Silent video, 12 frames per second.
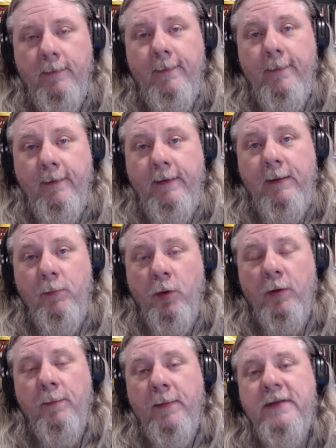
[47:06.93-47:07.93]
The
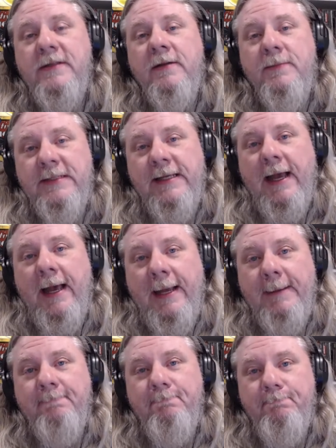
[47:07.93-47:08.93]
Deport Muslims guy
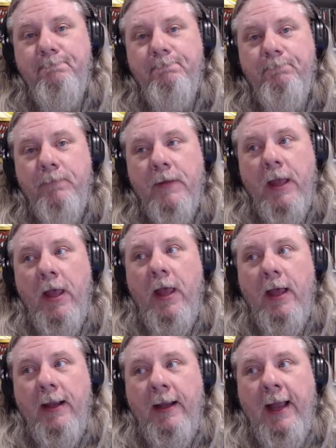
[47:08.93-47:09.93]

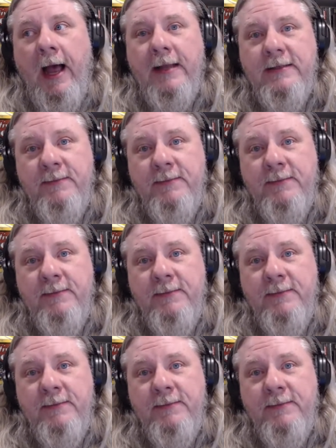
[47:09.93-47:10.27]
got